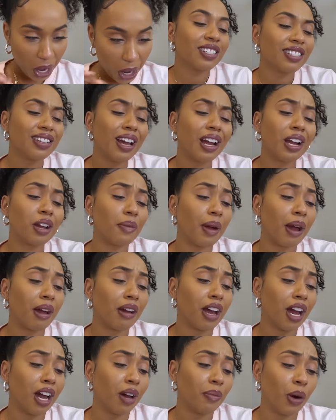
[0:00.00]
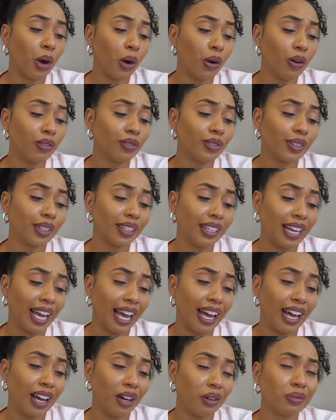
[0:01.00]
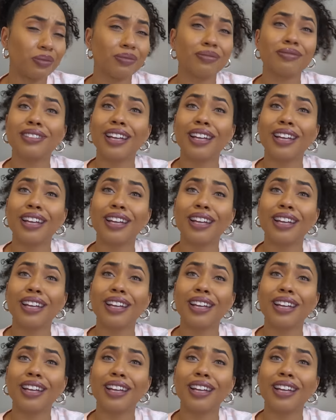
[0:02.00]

She's talking about come over now.